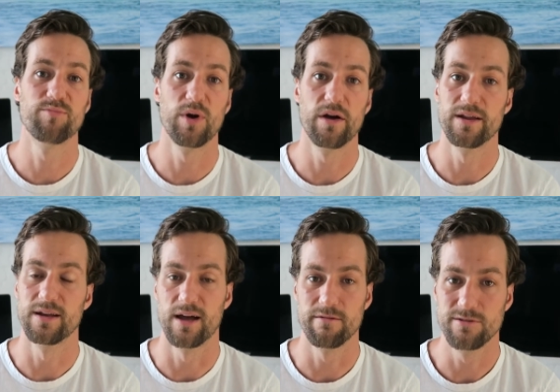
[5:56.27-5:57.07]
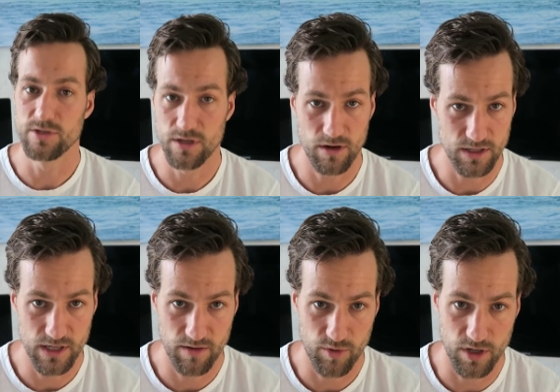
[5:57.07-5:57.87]
but I've used it on a
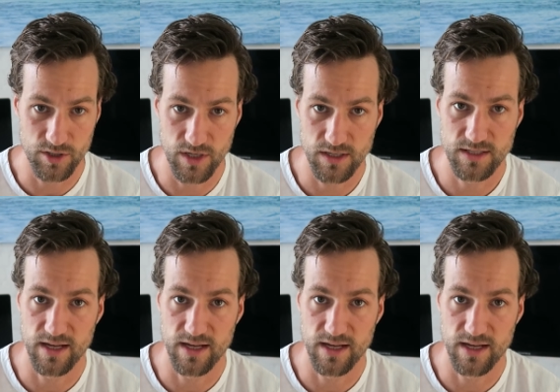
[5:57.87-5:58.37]
ton of projects